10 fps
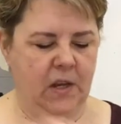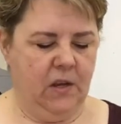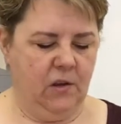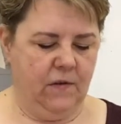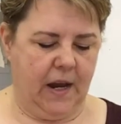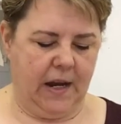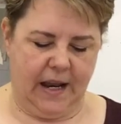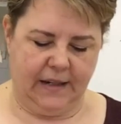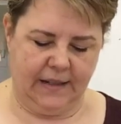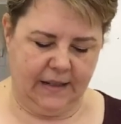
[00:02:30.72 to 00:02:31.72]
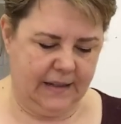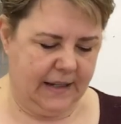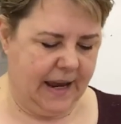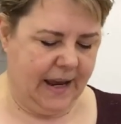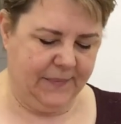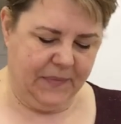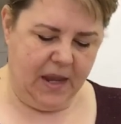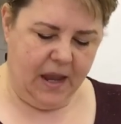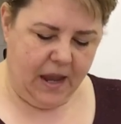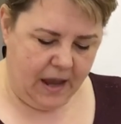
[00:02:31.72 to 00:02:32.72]
you've got access to that.
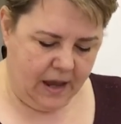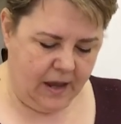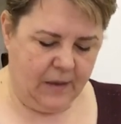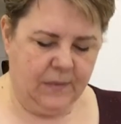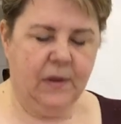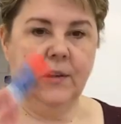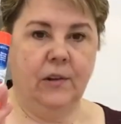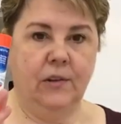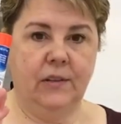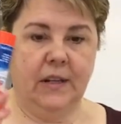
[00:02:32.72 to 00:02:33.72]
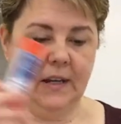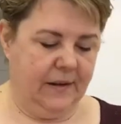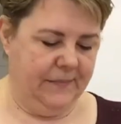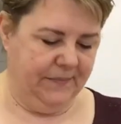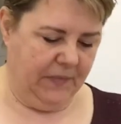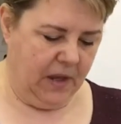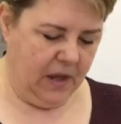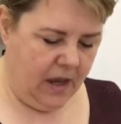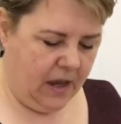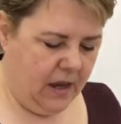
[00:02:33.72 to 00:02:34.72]
Glue stick,
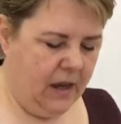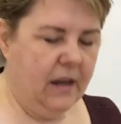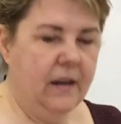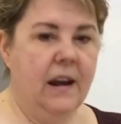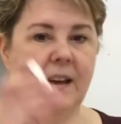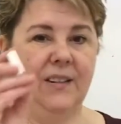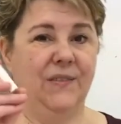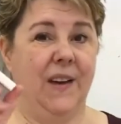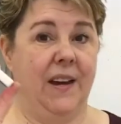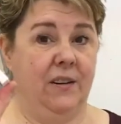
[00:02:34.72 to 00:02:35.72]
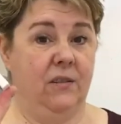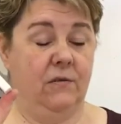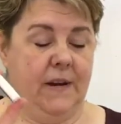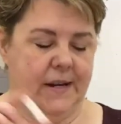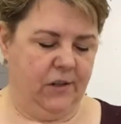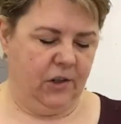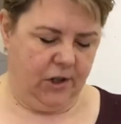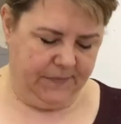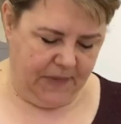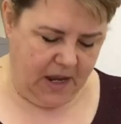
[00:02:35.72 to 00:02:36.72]
nice vinyl eraser.
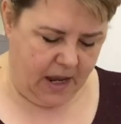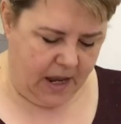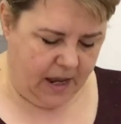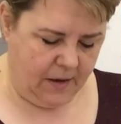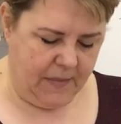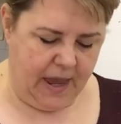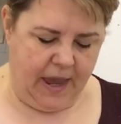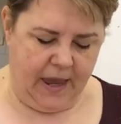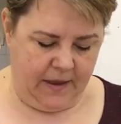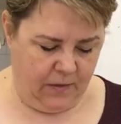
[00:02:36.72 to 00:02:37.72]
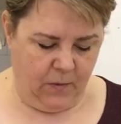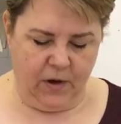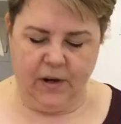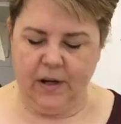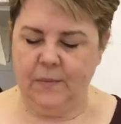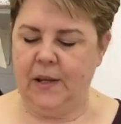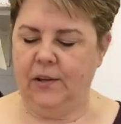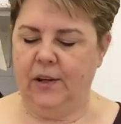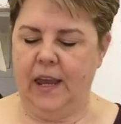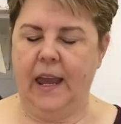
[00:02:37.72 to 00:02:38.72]
And we're going to be
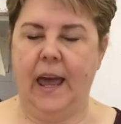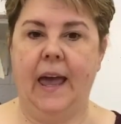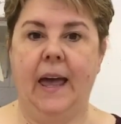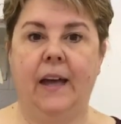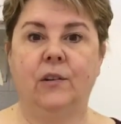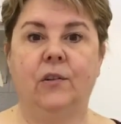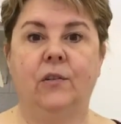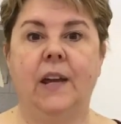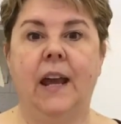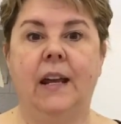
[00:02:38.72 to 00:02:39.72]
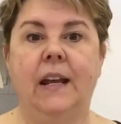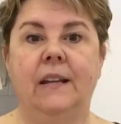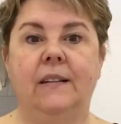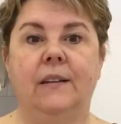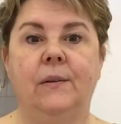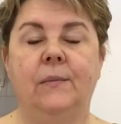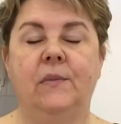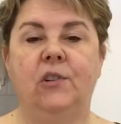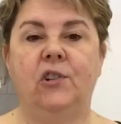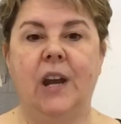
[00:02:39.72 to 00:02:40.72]
looking at creating some
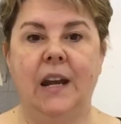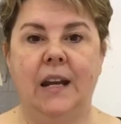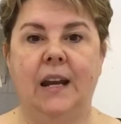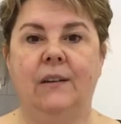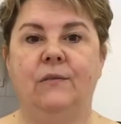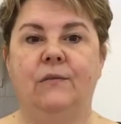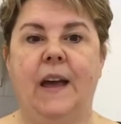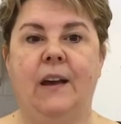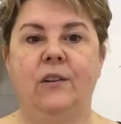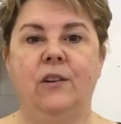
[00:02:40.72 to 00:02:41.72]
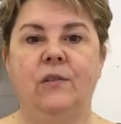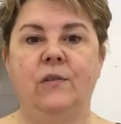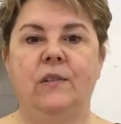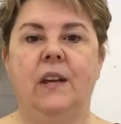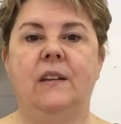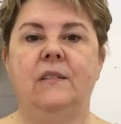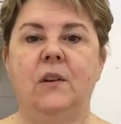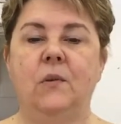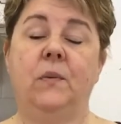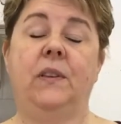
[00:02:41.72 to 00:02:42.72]
shading and values, and so
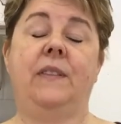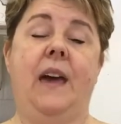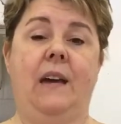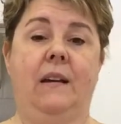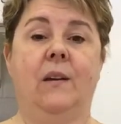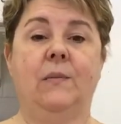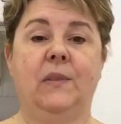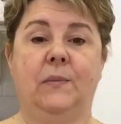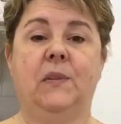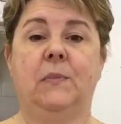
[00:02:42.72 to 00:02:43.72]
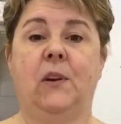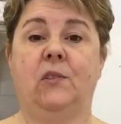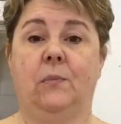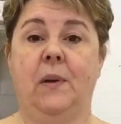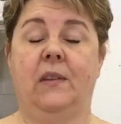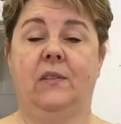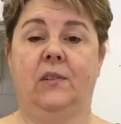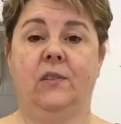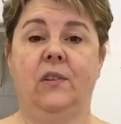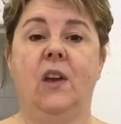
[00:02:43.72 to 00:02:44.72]
with that comes some special pencils.